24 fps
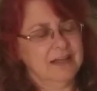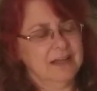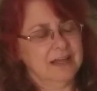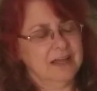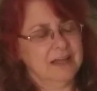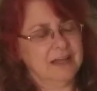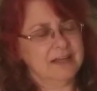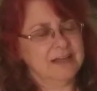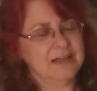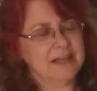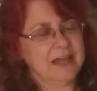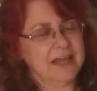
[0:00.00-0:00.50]

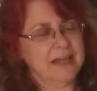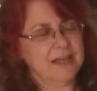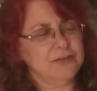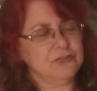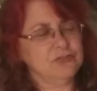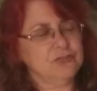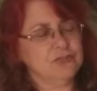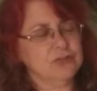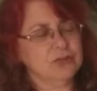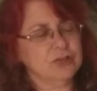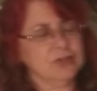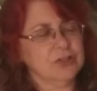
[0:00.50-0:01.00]
And as
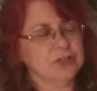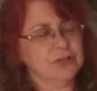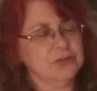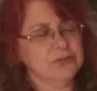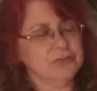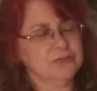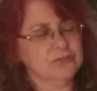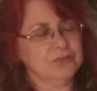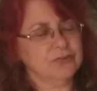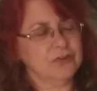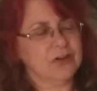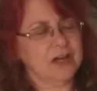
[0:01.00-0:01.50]
you
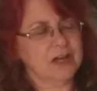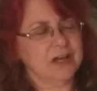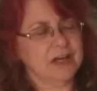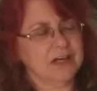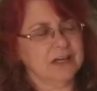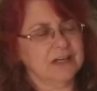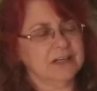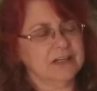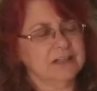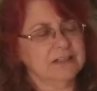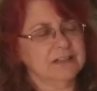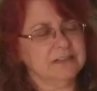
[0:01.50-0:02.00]
close your
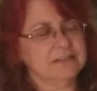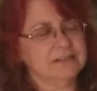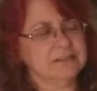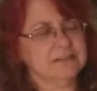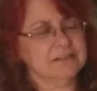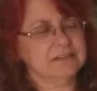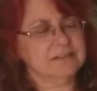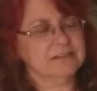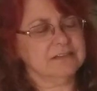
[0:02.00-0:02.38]
eyes